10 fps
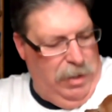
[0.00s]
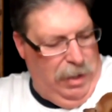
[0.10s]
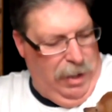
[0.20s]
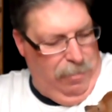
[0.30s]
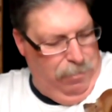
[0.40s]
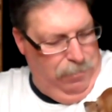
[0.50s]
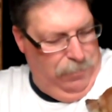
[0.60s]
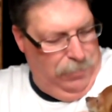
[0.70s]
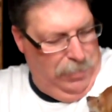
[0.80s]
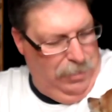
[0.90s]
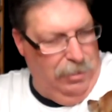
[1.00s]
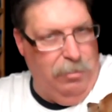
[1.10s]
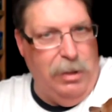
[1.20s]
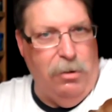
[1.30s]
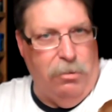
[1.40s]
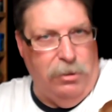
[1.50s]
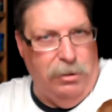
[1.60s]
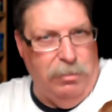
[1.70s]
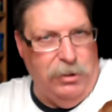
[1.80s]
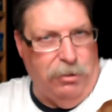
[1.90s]
On my lap, me
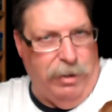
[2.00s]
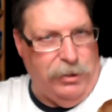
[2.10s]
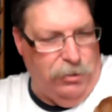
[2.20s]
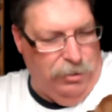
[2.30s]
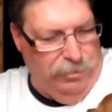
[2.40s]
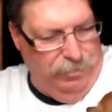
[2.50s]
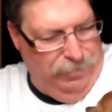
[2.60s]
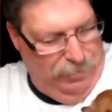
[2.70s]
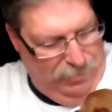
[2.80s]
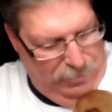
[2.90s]
holding, me scratching.